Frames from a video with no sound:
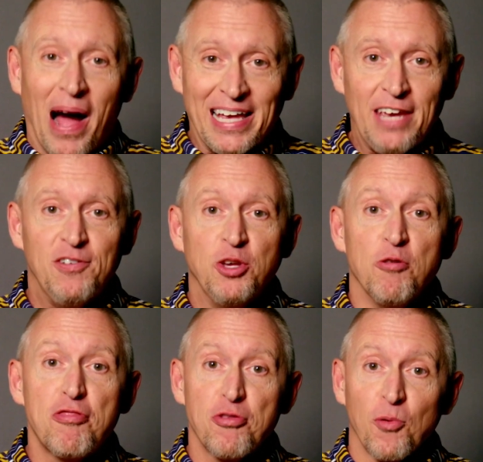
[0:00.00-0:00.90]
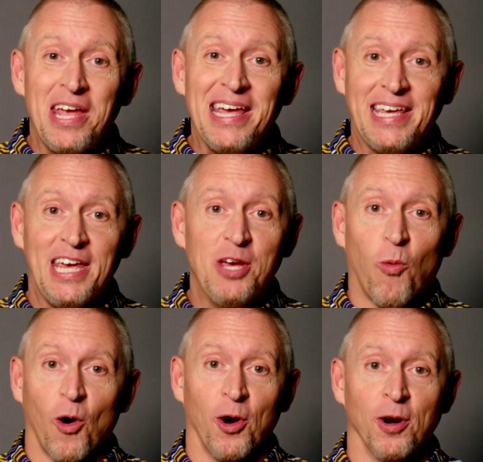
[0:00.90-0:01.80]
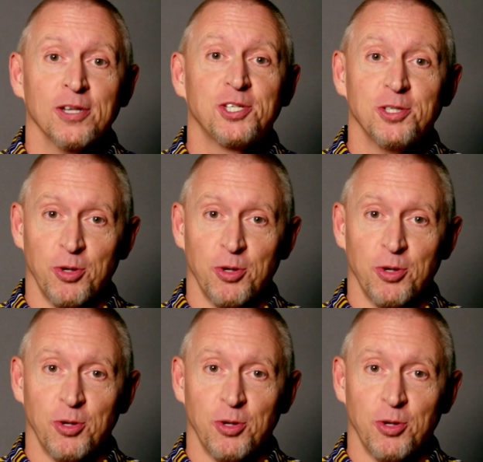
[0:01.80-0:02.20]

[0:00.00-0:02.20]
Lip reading: by giving you 3 key words